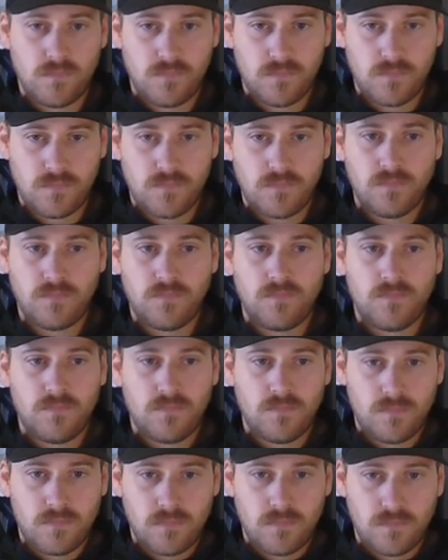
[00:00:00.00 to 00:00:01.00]

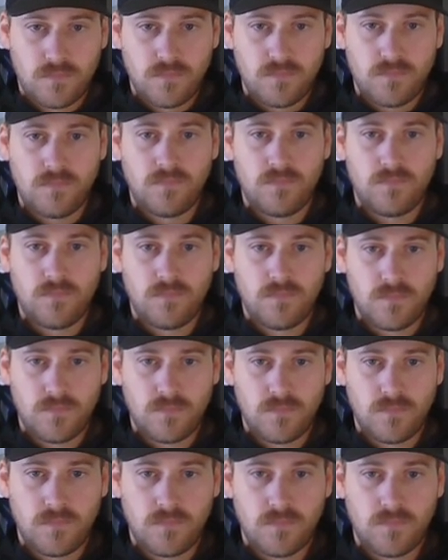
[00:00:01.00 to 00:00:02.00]

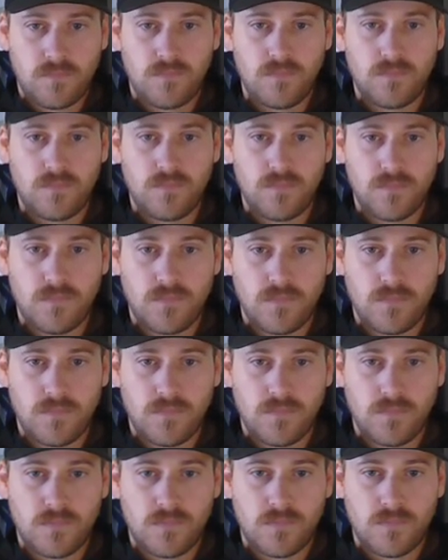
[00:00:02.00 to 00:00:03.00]

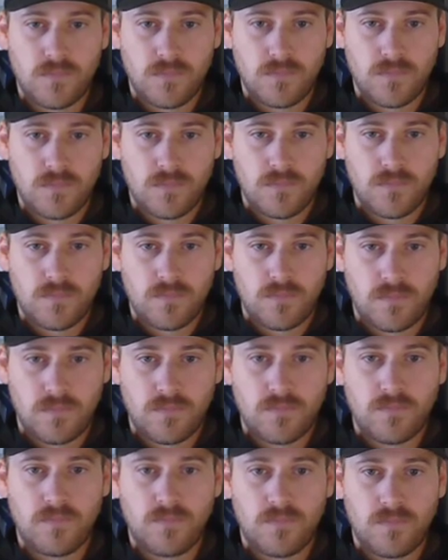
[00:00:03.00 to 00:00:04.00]

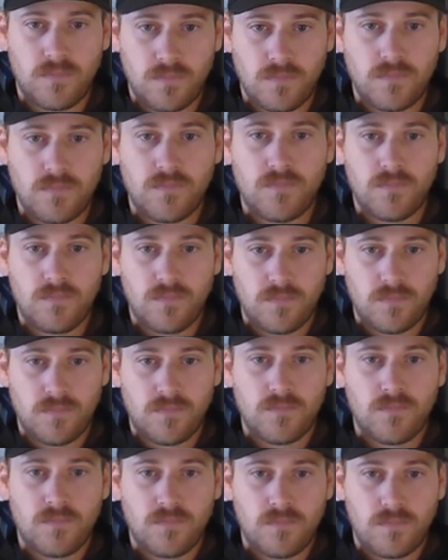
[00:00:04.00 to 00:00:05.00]

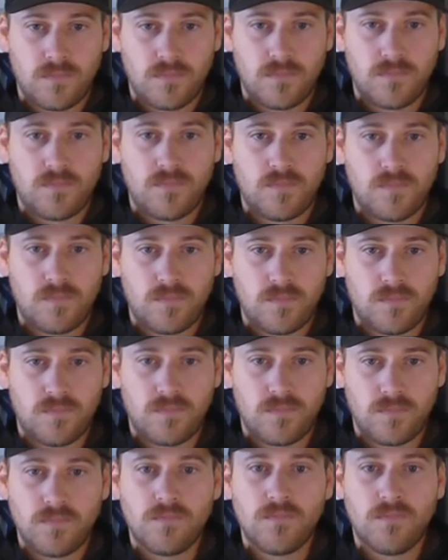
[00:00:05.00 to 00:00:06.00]

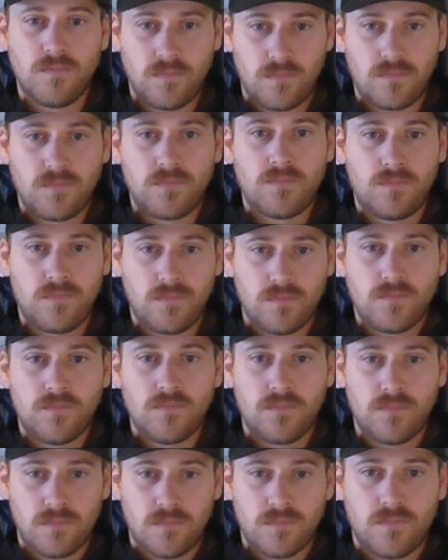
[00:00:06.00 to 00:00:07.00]

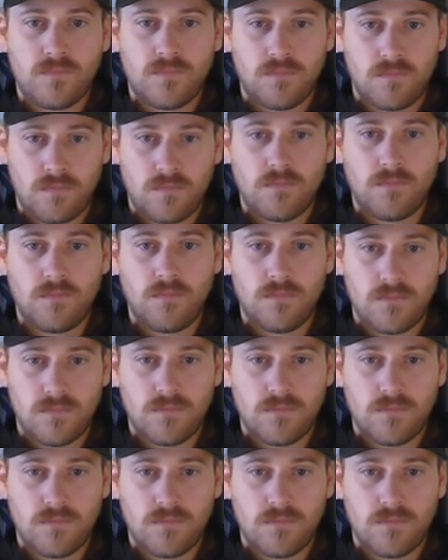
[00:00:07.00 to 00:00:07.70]
(silent)